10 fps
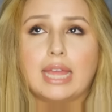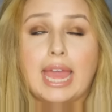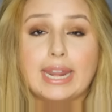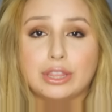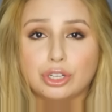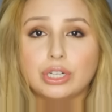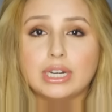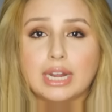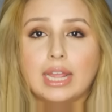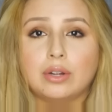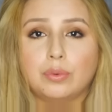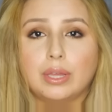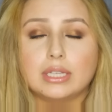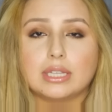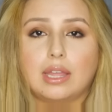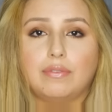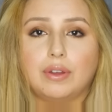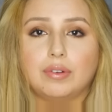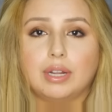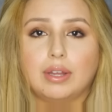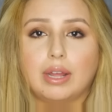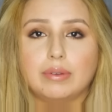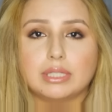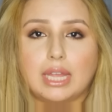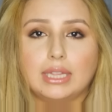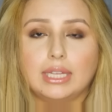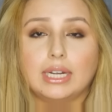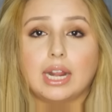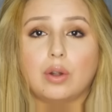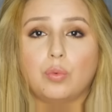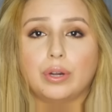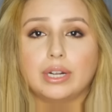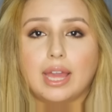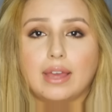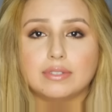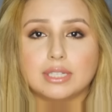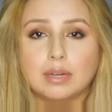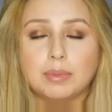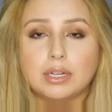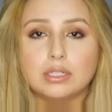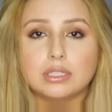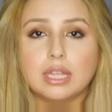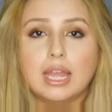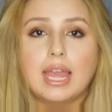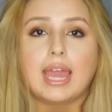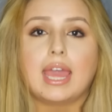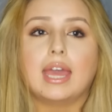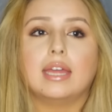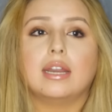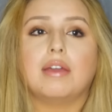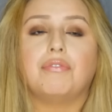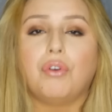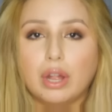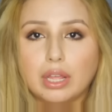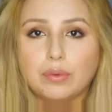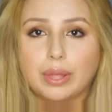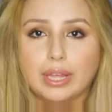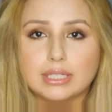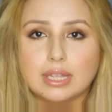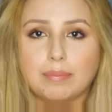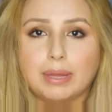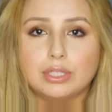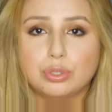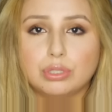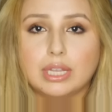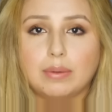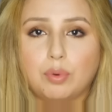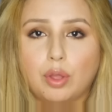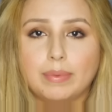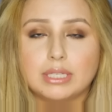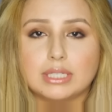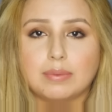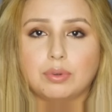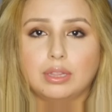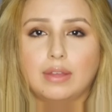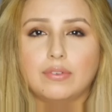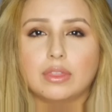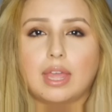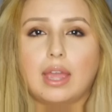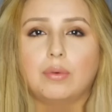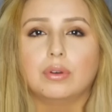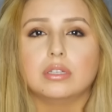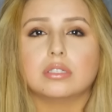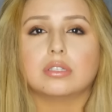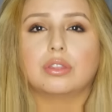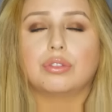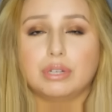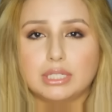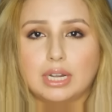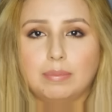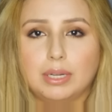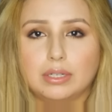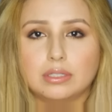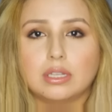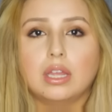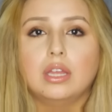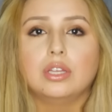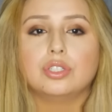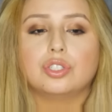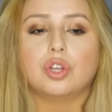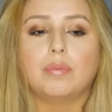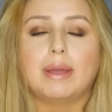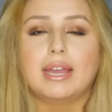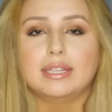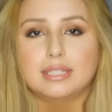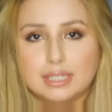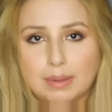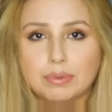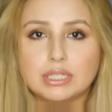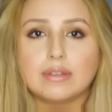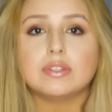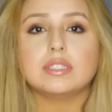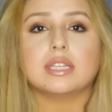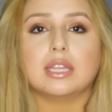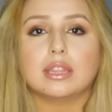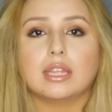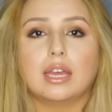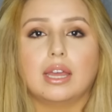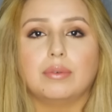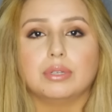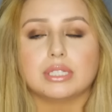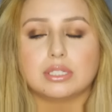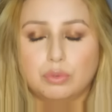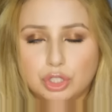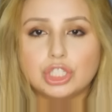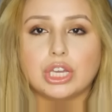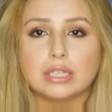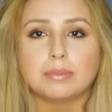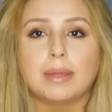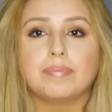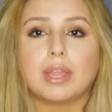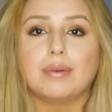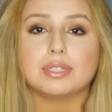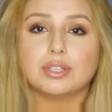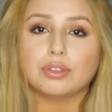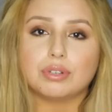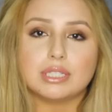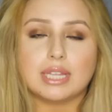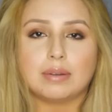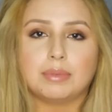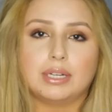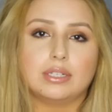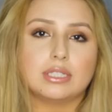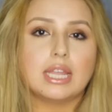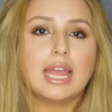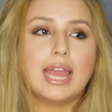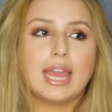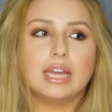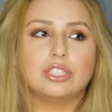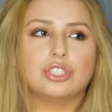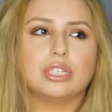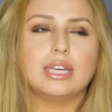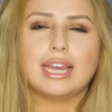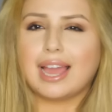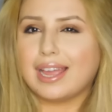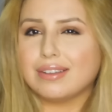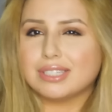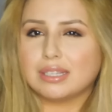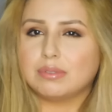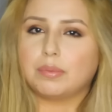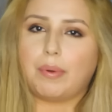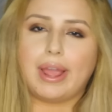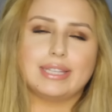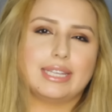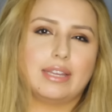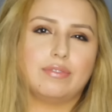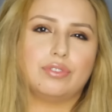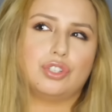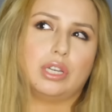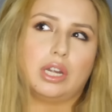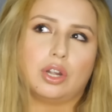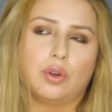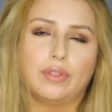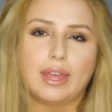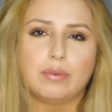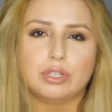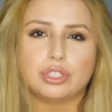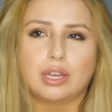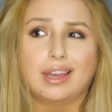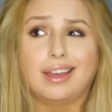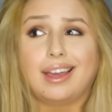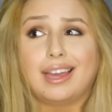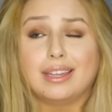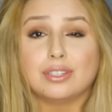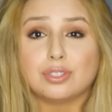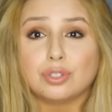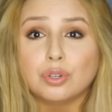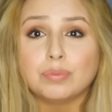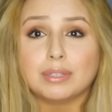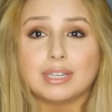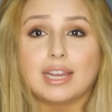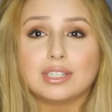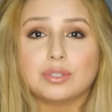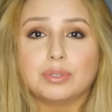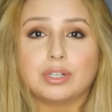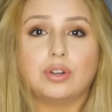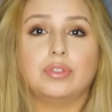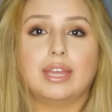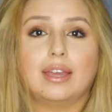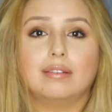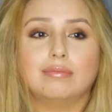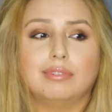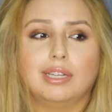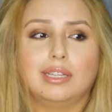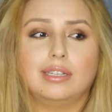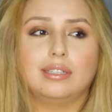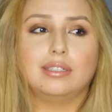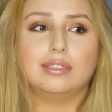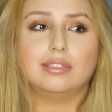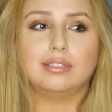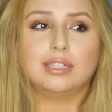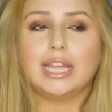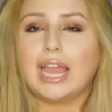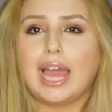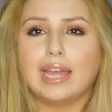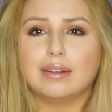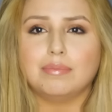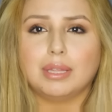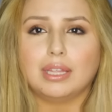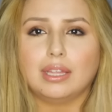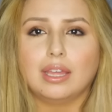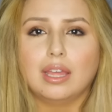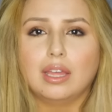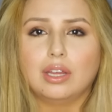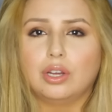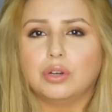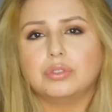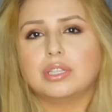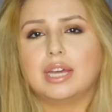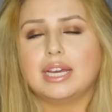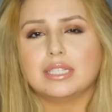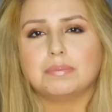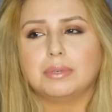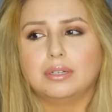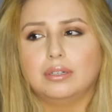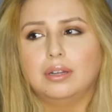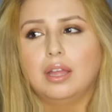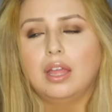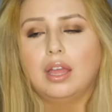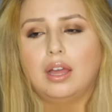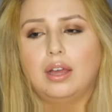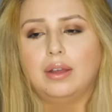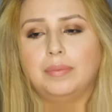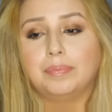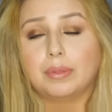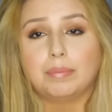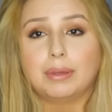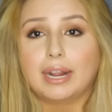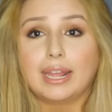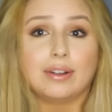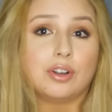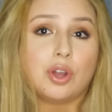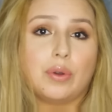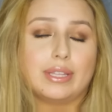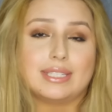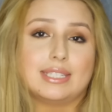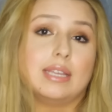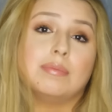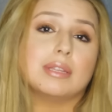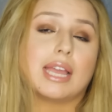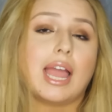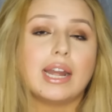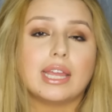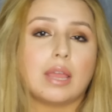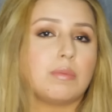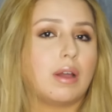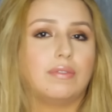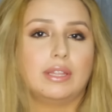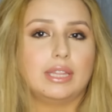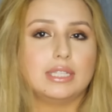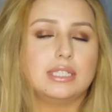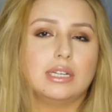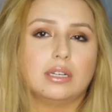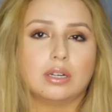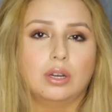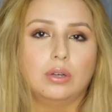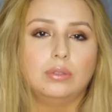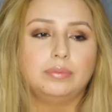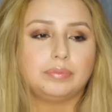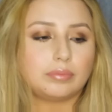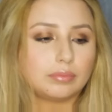At 39 weeks, I found out I was dilated at 1.5 centimeters. And at 40 weeks, at my due date appointment, December 11th, I was 3 centimeters. So by December 17th, when she checked me, I was still 3 centimeters. And she kind of seemed surprised, like if she didn't know that, which I assume the doctor would have known that when he had me go to the hospital. But I don't know, it kind of came off like they didn't know.